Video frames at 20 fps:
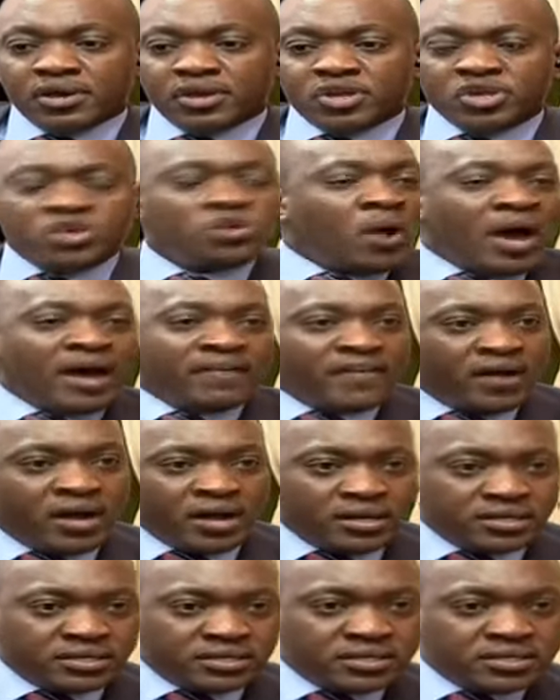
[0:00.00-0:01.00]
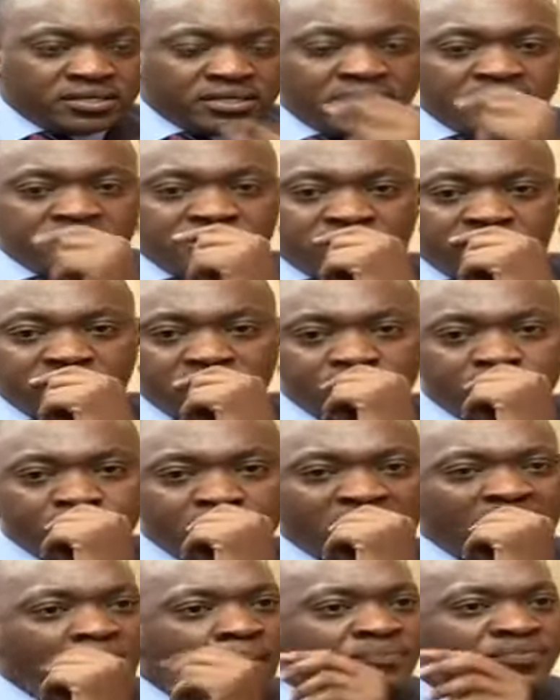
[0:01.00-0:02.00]
you have heard that
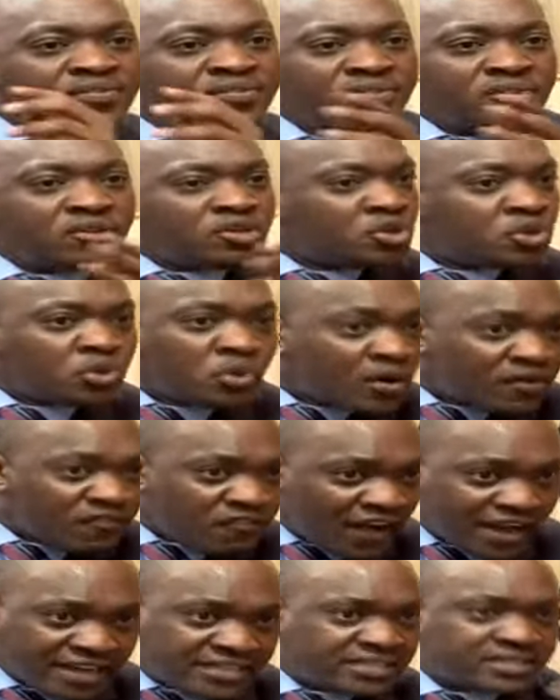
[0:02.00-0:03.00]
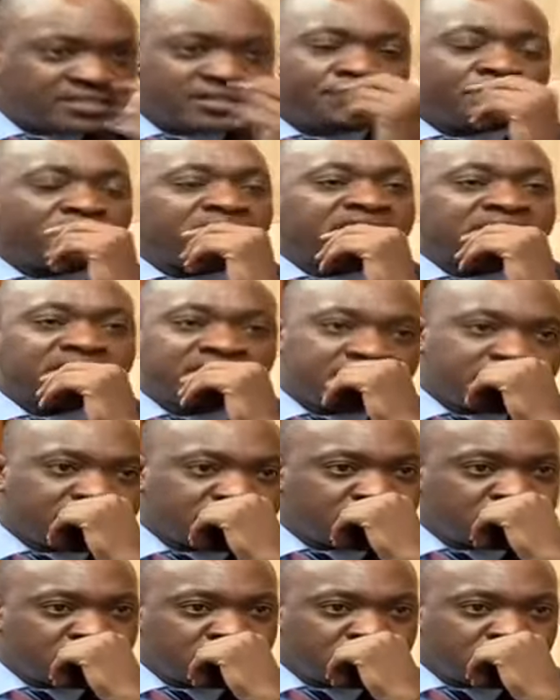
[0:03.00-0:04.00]
perhaps you are fighting the
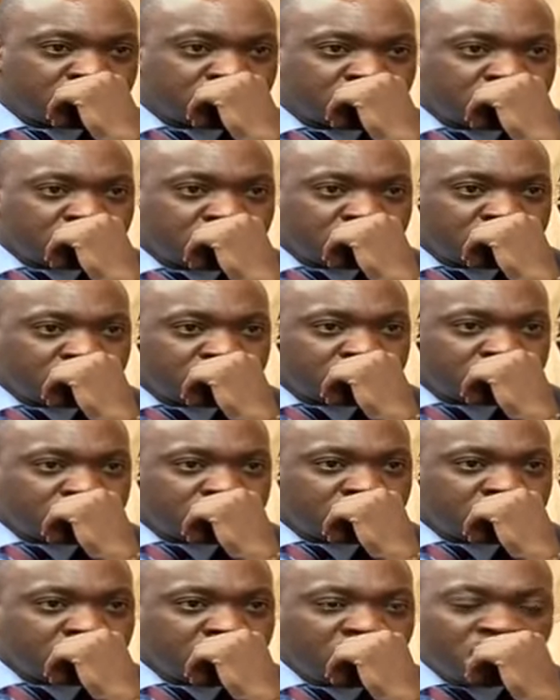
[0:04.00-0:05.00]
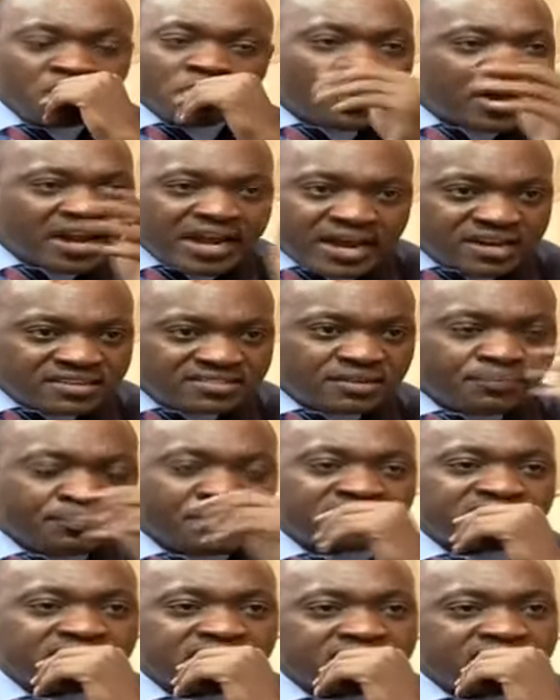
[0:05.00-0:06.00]
president? Hmm. You're against the
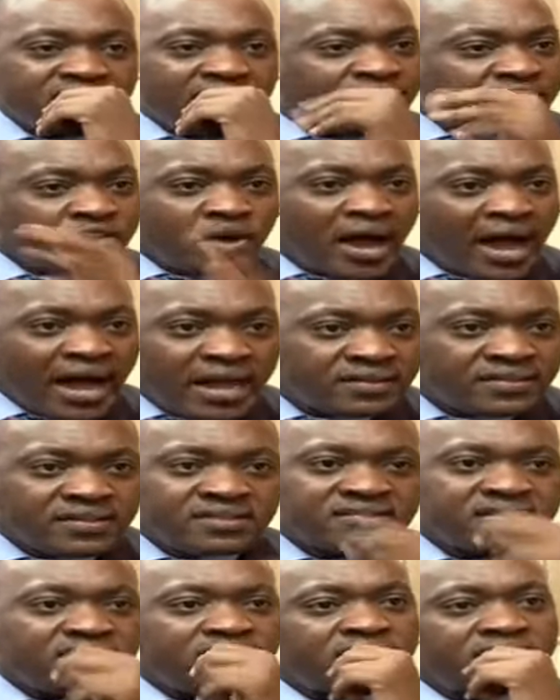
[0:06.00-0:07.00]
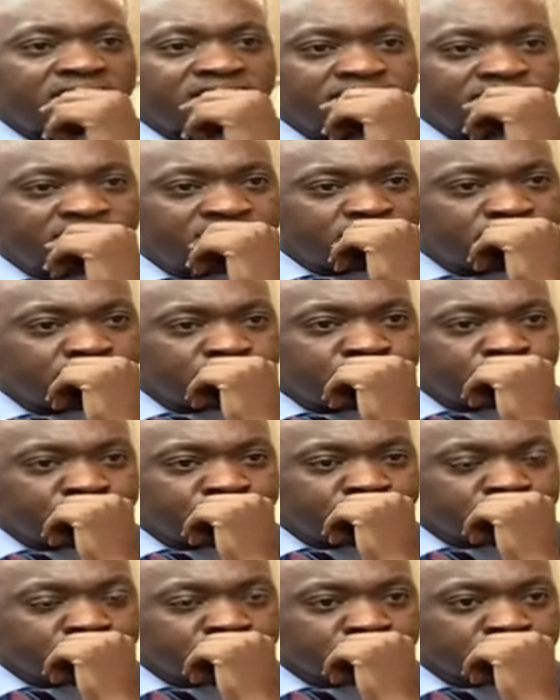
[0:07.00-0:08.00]
president. Have you heard this
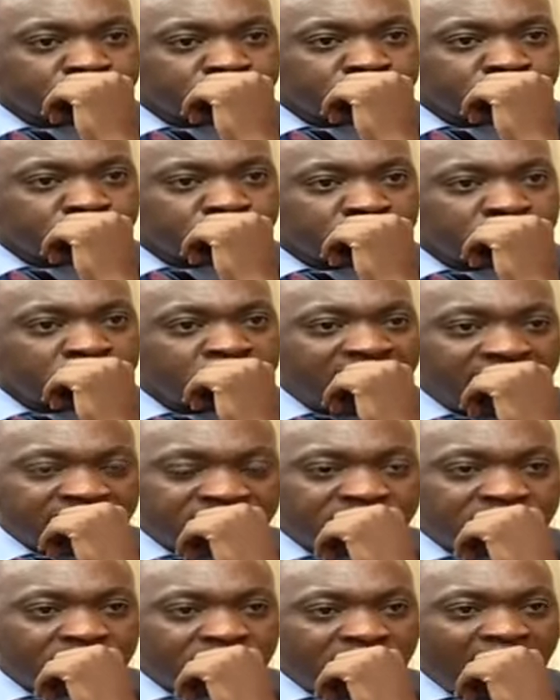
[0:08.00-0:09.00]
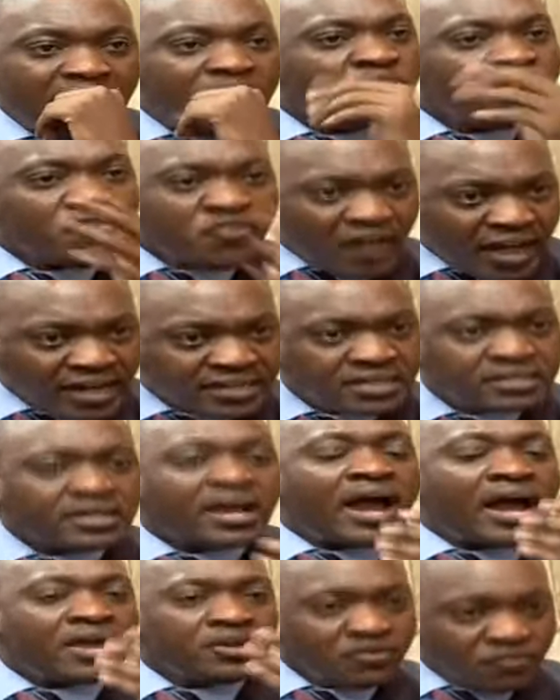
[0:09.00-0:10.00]
narrative? I have heard. Yes. Are you,
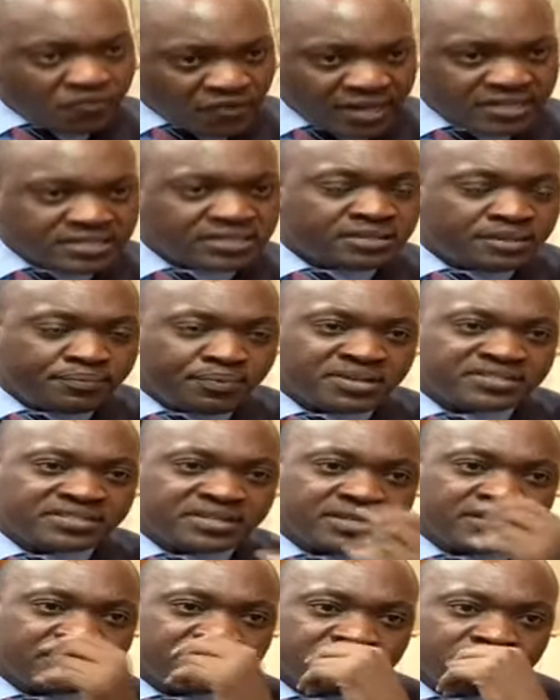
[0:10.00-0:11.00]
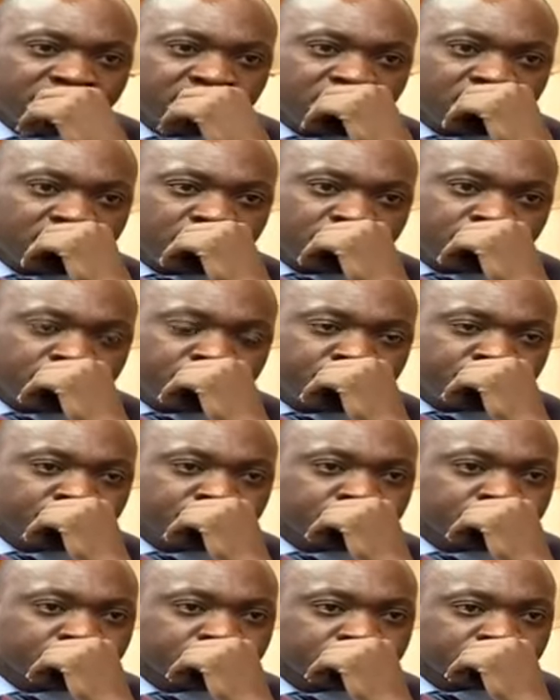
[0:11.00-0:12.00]
fighting, are you fighting the president?
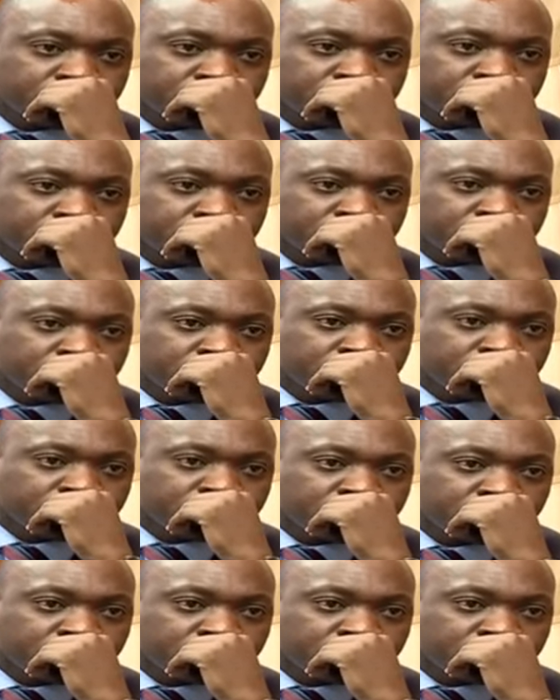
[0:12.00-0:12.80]
For your, just